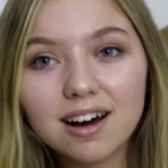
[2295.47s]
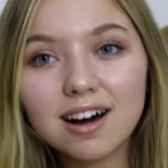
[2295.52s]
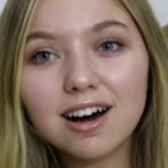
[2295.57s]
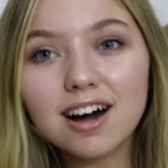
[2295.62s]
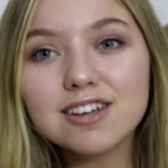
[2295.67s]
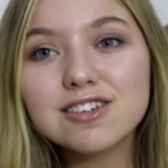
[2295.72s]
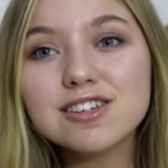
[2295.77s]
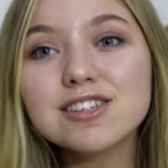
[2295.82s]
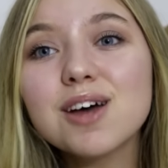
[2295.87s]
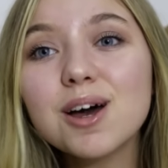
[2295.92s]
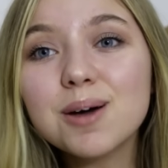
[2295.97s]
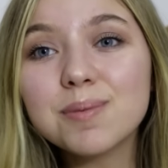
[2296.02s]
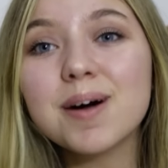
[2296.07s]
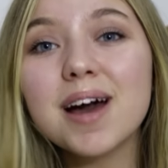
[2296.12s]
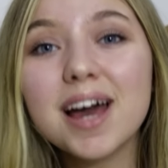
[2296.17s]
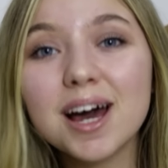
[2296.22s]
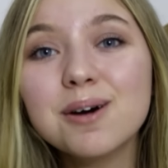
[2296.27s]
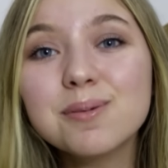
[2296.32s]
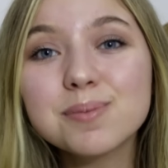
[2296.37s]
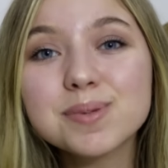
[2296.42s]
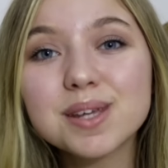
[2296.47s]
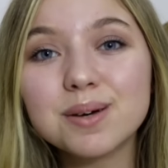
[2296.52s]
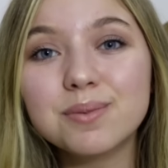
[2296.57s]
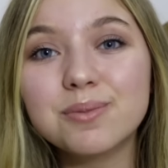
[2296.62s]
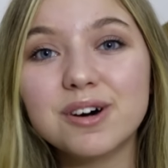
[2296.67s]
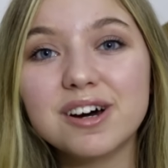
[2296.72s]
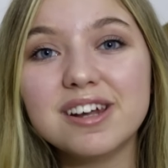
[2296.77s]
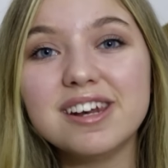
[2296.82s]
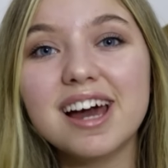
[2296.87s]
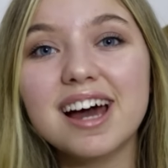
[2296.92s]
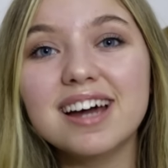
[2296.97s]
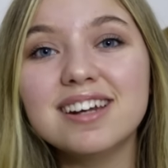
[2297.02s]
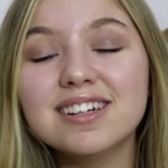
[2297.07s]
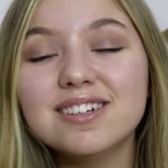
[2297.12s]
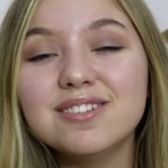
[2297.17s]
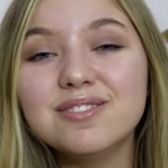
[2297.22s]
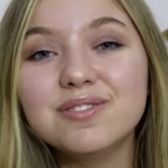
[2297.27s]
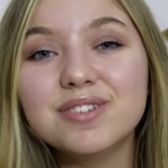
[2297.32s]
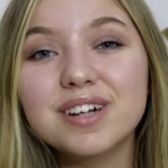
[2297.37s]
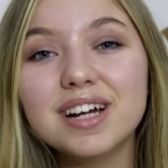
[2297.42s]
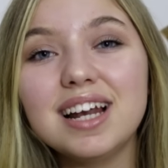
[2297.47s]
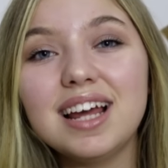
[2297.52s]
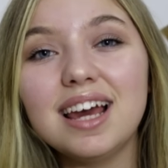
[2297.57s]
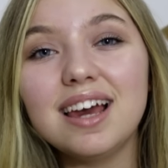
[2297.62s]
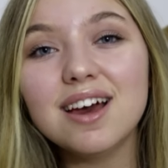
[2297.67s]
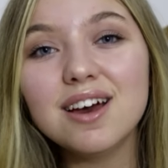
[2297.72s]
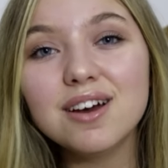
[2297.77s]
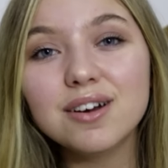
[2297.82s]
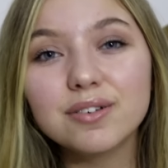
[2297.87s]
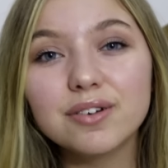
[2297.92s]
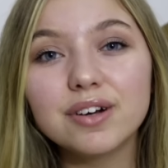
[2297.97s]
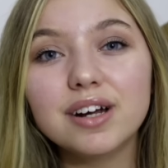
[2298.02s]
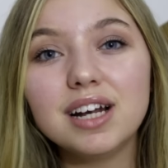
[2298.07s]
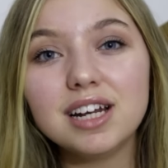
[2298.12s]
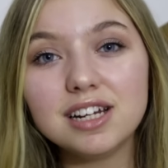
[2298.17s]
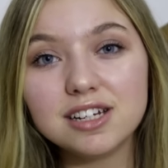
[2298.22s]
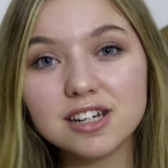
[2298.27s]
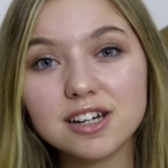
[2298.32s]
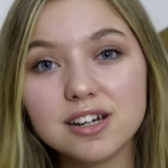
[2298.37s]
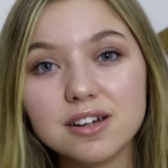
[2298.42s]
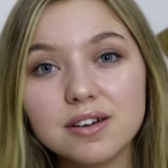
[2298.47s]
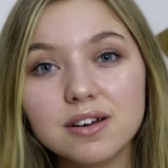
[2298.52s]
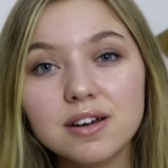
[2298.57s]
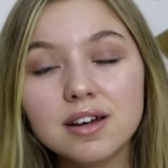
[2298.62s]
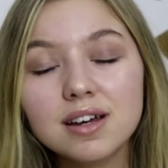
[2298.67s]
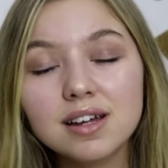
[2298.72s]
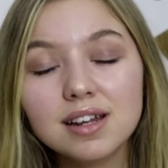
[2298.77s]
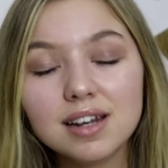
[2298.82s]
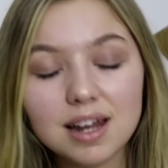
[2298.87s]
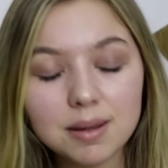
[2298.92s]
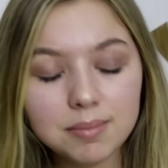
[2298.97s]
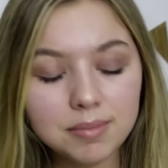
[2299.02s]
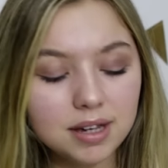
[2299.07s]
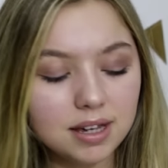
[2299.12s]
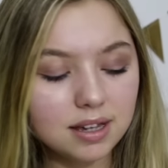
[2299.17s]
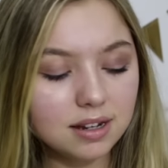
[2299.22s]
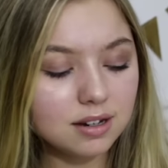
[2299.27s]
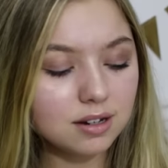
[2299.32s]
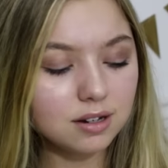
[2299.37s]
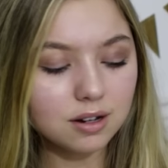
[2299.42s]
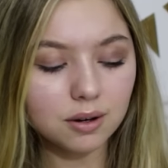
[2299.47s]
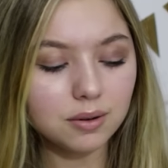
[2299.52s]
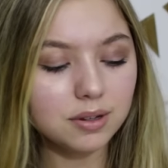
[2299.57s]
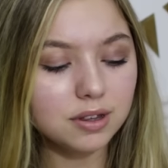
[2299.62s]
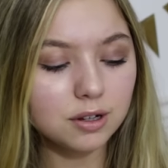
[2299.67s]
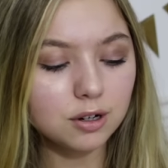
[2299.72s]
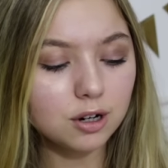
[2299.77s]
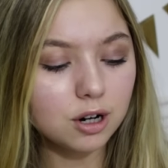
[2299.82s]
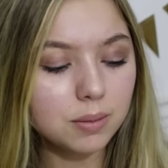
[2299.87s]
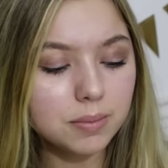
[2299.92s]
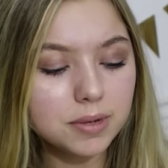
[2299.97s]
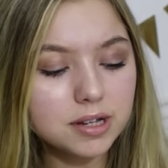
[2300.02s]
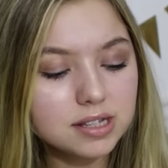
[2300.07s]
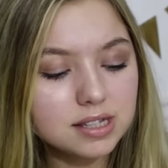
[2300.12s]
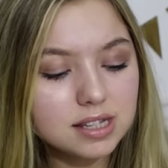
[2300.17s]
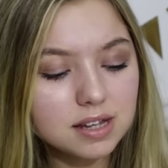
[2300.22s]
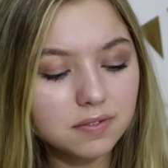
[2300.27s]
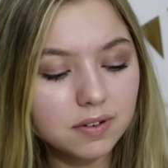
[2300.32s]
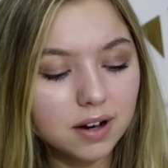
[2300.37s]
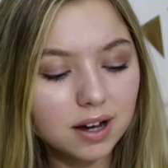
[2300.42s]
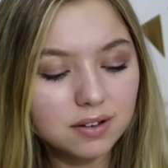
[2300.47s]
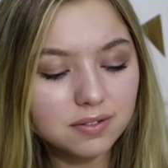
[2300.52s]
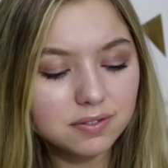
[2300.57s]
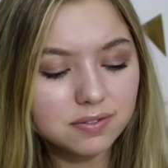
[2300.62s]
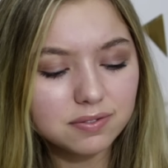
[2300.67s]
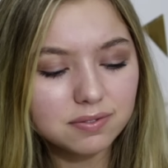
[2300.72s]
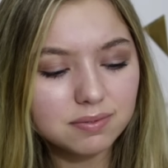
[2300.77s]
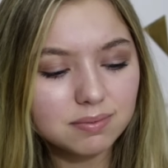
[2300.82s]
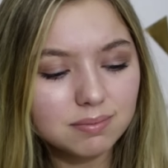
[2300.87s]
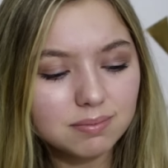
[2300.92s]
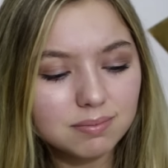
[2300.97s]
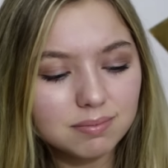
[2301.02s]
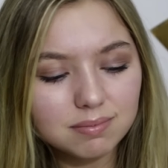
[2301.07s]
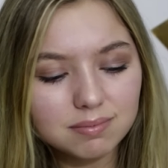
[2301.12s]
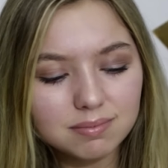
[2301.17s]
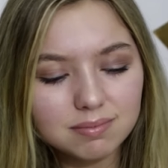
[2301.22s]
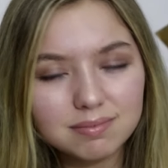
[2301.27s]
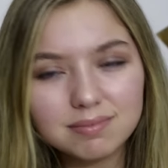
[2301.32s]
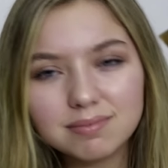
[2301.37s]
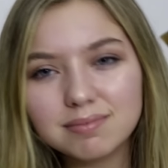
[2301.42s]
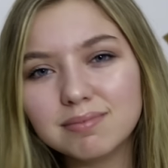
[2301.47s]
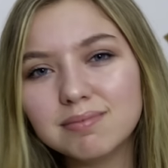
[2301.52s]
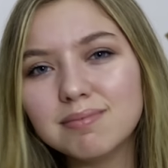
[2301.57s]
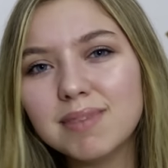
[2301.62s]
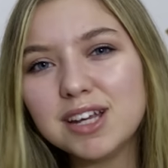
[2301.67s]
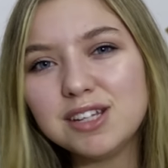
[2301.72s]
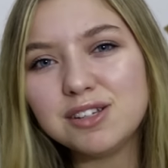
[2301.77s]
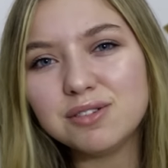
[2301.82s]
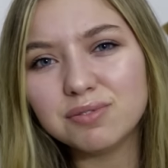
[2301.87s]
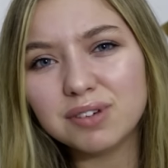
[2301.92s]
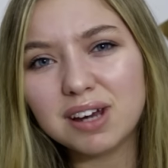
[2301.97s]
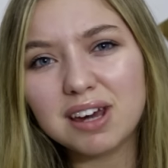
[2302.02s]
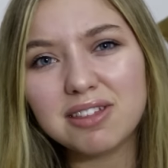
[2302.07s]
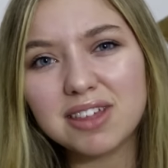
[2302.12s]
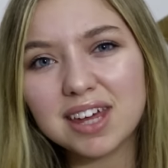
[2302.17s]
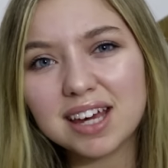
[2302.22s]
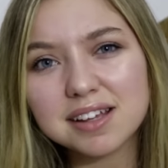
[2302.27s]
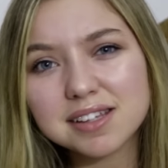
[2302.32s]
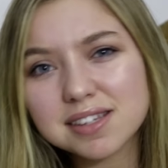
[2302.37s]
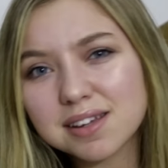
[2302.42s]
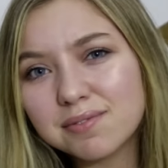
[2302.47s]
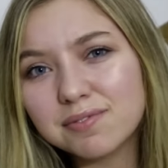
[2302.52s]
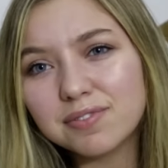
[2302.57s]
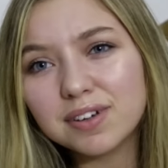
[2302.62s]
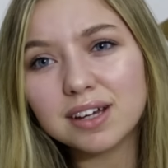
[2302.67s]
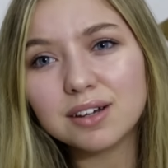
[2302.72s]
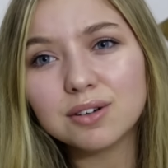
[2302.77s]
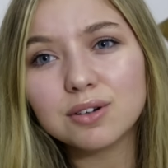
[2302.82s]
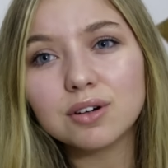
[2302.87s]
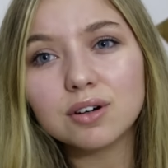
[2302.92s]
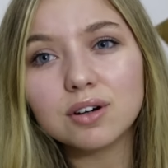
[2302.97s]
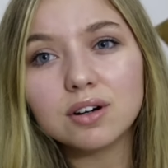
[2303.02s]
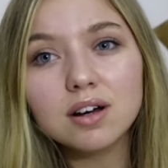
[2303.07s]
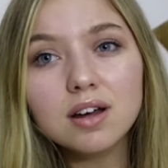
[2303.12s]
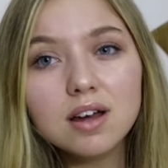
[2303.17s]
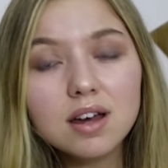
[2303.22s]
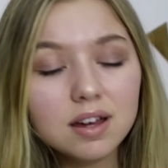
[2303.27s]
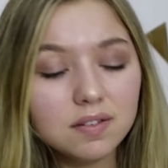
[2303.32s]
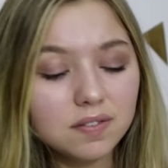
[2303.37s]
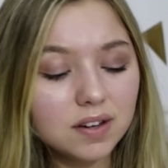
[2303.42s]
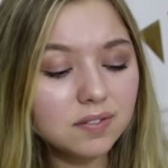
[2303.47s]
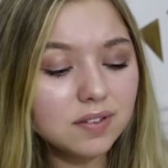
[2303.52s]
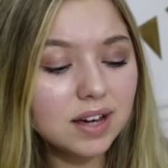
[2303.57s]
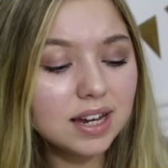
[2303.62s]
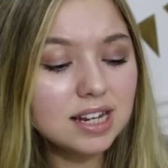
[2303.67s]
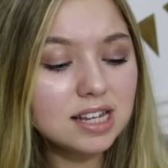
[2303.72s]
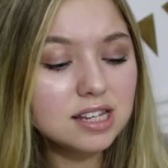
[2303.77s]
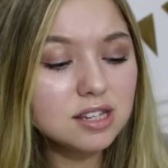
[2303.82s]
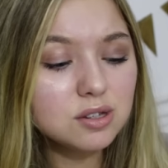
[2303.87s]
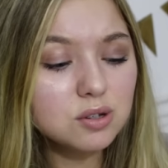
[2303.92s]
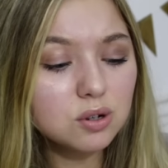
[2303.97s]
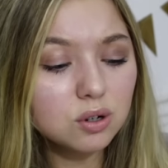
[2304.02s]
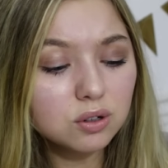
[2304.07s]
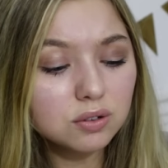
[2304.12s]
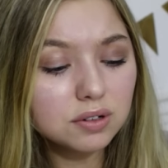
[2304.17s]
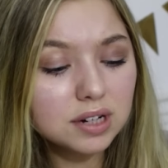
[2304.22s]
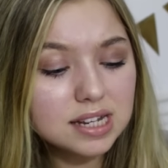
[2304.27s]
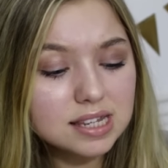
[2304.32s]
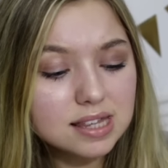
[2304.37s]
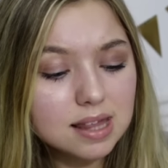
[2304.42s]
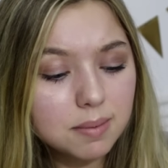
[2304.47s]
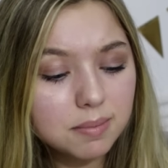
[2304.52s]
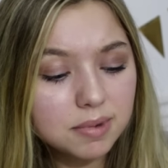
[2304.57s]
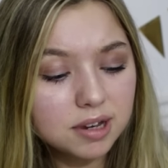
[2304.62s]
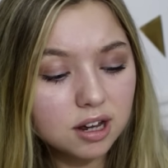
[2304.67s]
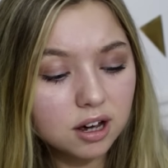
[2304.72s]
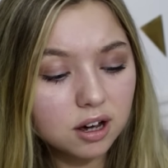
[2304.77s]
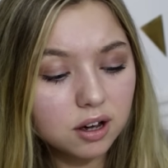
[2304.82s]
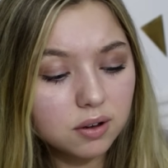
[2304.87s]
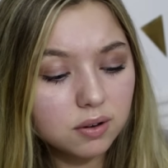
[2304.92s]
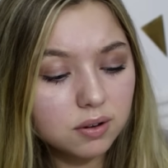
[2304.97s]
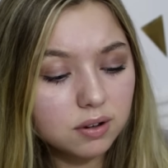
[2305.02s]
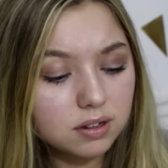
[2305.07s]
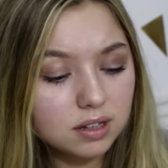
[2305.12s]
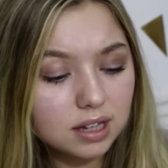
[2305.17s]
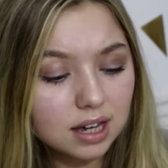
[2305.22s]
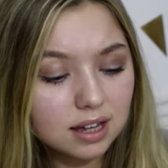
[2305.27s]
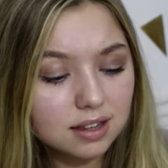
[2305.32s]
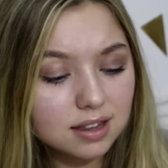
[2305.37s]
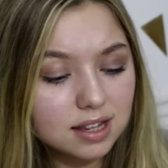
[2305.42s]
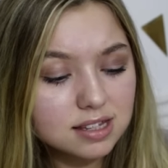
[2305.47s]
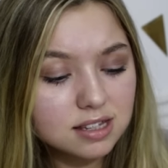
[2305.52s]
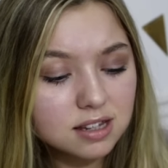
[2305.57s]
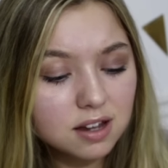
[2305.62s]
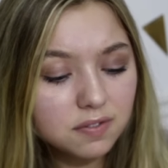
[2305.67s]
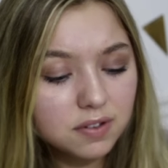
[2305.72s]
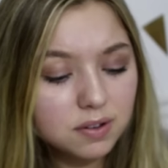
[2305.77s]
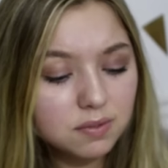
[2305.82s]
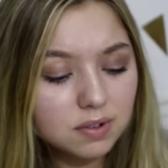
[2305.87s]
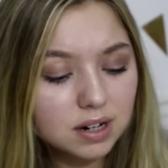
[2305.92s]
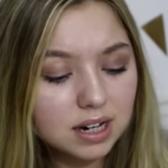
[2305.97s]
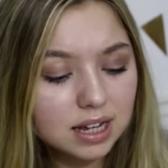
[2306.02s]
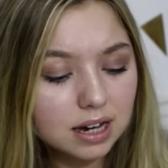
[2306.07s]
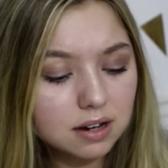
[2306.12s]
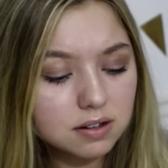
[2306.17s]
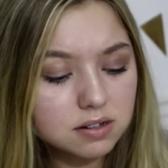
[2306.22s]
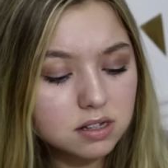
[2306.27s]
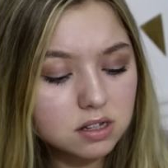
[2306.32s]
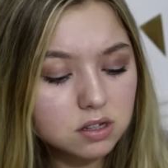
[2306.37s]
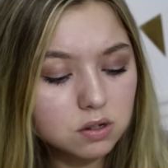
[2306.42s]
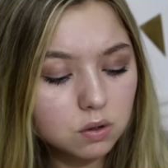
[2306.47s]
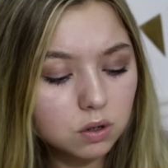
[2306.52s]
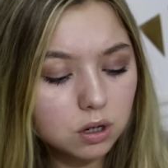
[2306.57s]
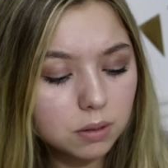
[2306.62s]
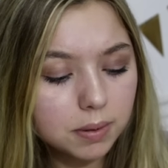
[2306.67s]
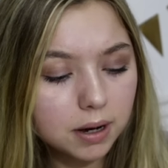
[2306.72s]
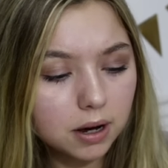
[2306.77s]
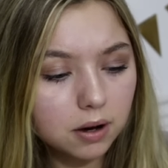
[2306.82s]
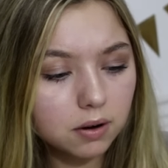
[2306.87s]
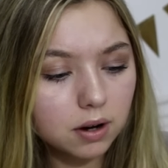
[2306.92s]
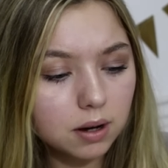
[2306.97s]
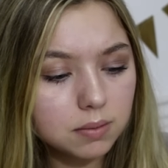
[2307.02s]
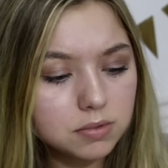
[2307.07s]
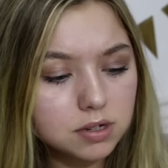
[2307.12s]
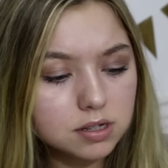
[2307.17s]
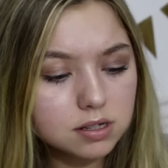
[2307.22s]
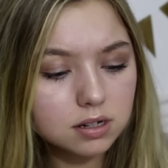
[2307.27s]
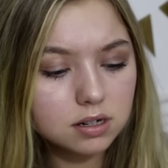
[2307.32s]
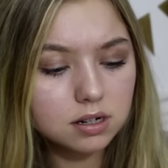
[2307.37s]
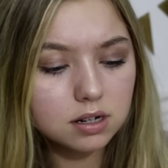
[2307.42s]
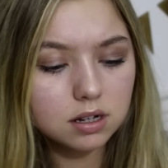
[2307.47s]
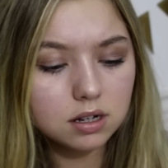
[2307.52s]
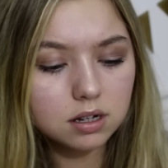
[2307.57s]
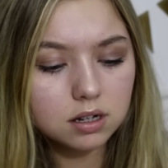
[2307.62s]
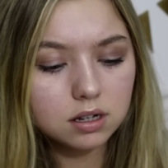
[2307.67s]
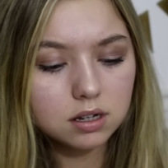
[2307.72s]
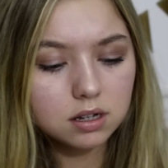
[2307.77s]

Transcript: I just hope I help someone, and I really, really do. Let me know in the comments if I've made you rethink something, or if you have any stories, let me know. Yeah, there's nothing really else to talk about. I'm just gonna,